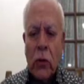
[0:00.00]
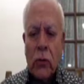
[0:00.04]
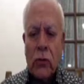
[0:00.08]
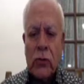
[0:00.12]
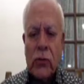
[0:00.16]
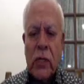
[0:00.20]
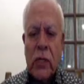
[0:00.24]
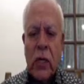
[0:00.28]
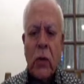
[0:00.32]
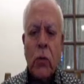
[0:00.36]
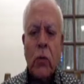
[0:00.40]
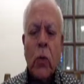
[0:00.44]
You
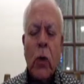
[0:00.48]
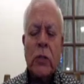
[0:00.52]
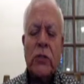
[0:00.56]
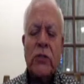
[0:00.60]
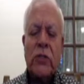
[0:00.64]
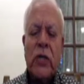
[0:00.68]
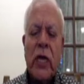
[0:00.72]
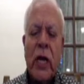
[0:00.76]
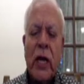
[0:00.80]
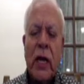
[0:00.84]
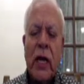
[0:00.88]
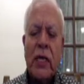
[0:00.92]
see what
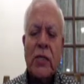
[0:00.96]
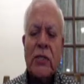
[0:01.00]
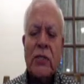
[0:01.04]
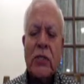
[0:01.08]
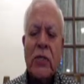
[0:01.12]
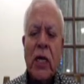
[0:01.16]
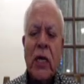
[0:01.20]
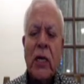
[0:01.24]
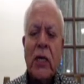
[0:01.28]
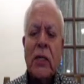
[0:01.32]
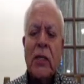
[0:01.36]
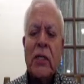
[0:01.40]
China has
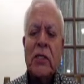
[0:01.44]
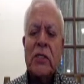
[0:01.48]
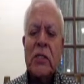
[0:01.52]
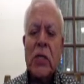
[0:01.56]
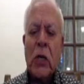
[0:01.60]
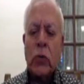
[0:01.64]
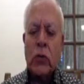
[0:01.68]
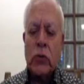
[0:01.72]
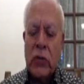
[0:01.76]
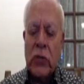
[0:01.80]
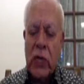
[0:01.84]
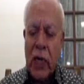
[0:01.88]
done in the
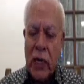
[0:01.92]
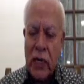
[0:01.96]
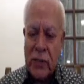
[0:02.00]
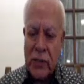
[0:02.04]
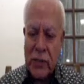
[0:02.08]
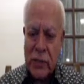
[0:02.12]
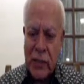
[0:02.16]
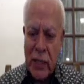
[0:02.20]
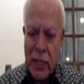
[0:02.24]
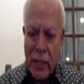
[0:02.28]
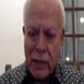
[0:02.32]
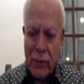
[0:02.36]
South China
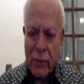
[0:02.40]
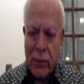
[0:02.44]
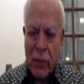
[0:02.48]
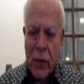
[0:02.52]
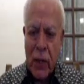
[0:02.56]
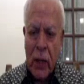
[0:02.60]
Sea.